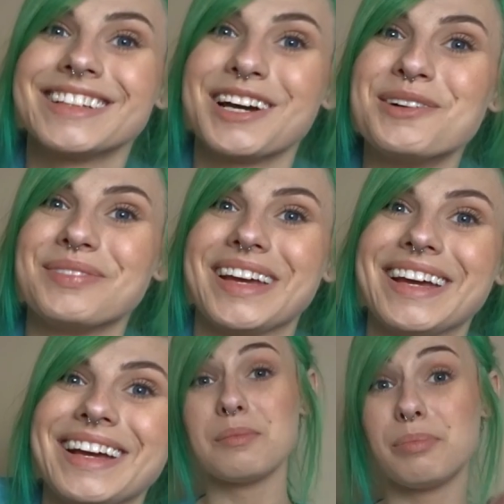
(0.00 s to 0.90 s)
Go
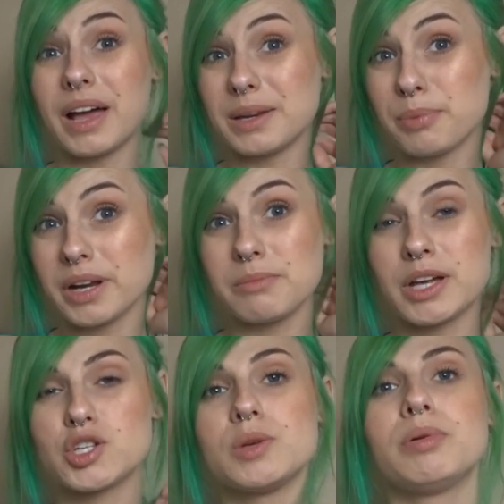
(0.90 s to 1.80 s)
me. But pretty
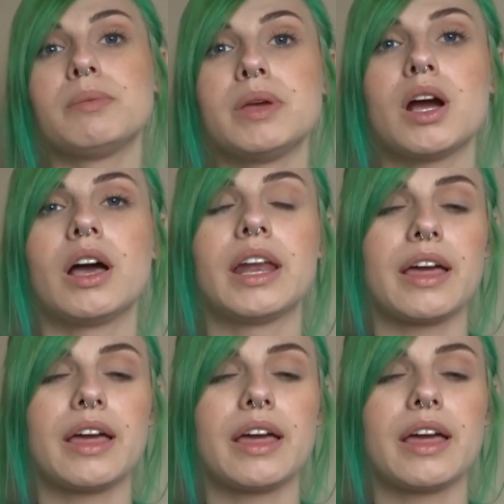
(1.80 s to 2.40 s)
much she put me on,